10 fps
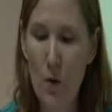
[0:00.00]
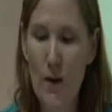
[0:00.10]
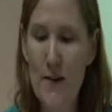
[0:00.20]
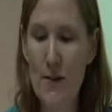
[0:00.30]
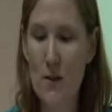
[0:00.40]
where
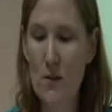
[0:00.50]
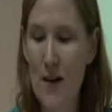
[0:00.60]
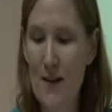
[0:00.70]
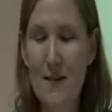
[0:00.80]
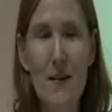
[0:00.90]
he
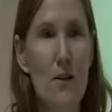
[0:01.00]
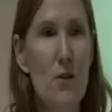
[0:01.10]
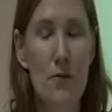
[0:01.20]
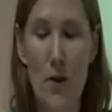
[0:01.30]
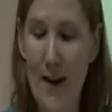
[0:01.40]
served as a
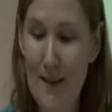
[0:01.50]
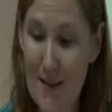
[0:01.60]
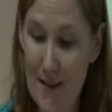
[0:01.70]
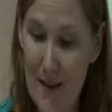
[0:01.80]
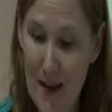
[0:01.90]
doctor for Haile
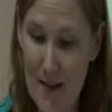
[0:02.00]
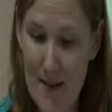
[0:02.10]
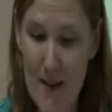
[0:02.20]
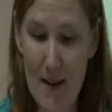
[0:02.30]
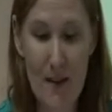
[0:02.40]

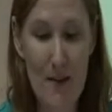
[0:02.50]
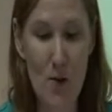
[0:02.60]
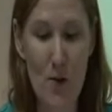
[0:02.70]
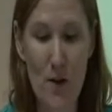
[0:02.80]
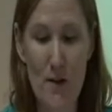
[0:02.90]
Selassie in his
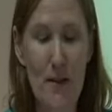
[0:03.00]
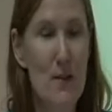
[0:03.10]
court,